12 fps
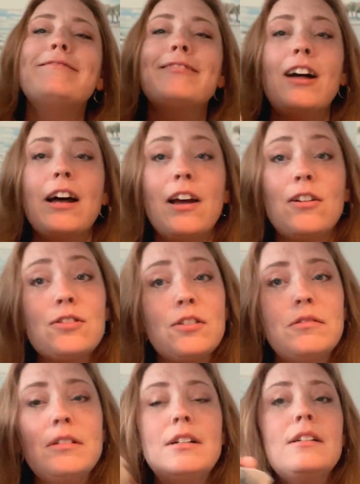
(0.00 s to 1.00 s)
I
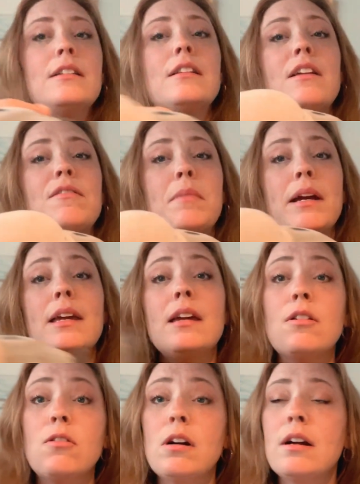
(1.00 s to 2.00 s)
also love my
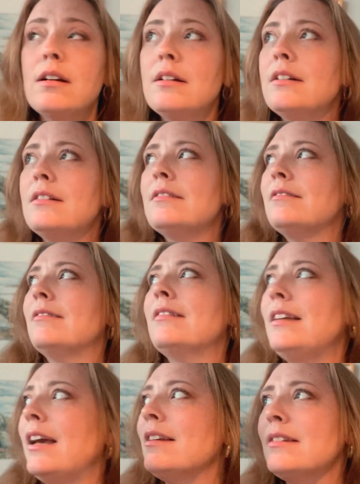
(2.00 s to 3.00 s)
Eeyore.
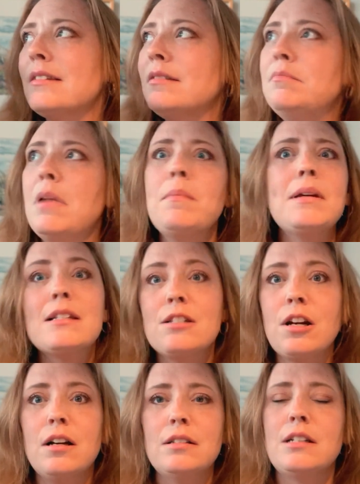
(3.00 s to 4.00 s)
Yes, maybe it's
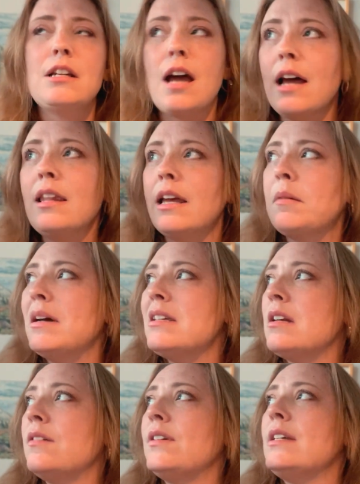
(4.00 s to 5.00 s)
childish. I like my
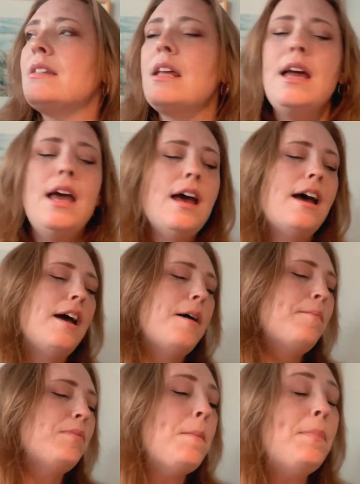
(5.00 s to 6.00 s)
stuffies.
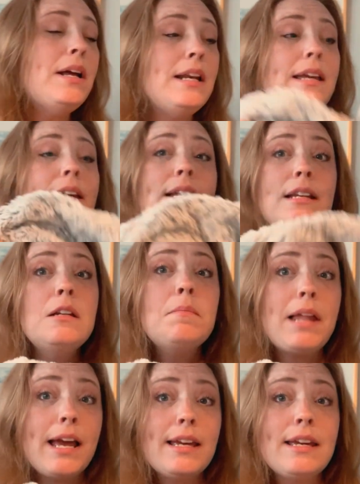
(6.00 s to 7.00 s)
But heated
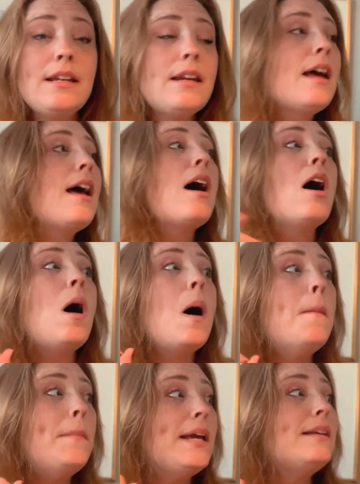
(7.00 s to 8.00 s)
blanket,
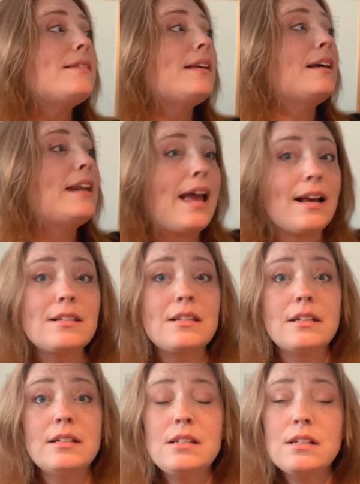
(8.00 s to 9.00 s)
amazing and
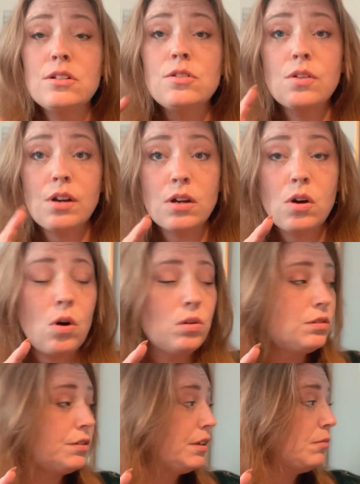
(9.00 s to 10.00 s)
excellent during
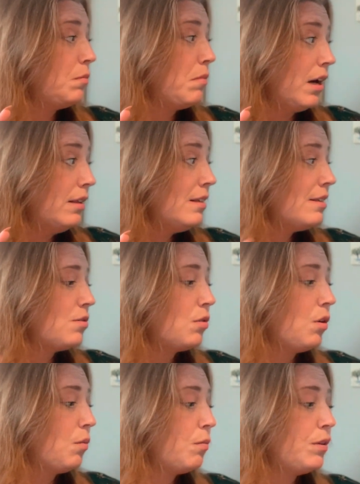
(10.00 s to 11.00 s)
colder months
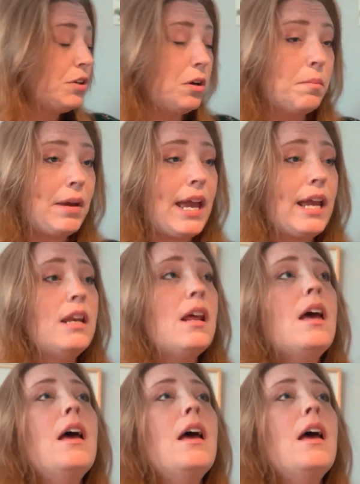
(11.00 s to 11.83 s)
or when you're in pain.